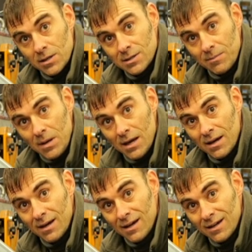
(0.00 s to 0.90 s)
Tim,
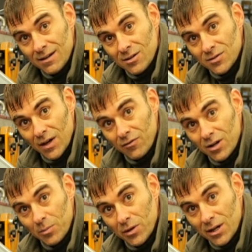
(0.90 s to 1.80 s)
do us a favour, can
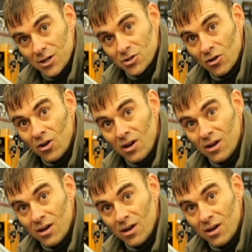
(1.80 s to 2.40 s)
you put the ignition on?